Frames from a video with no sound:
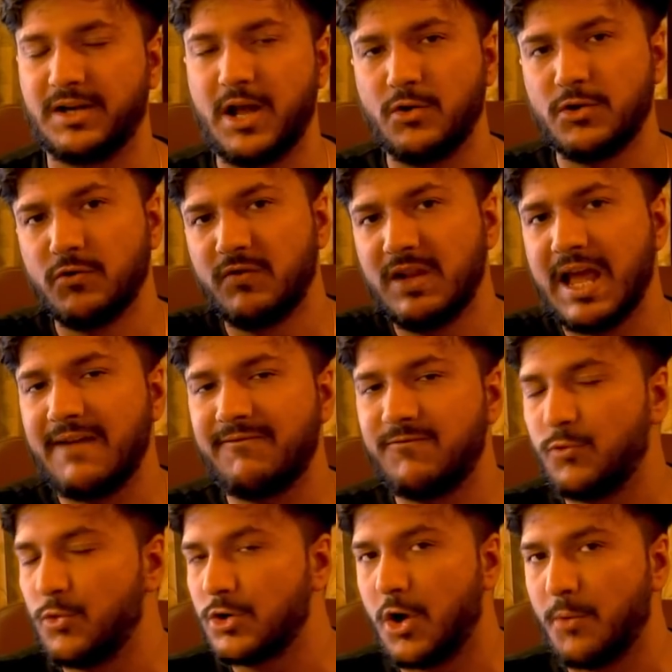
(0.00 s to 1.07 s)
Now you will have
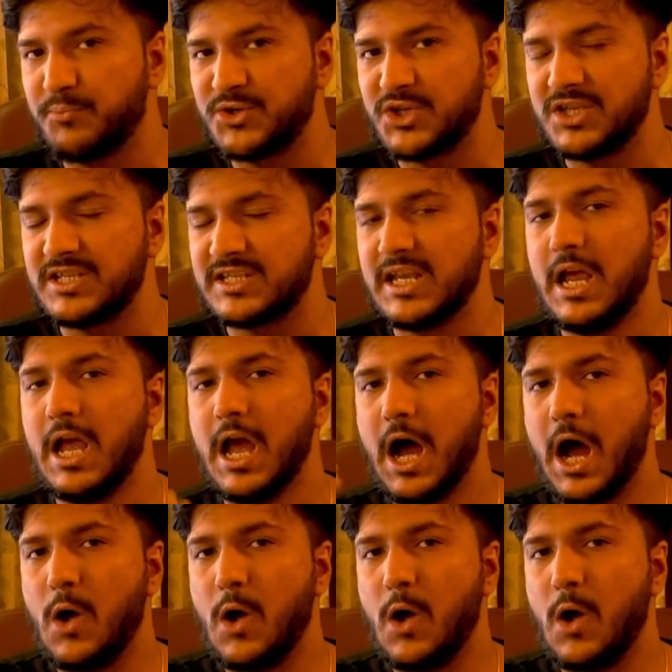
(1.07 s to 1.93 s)
four options.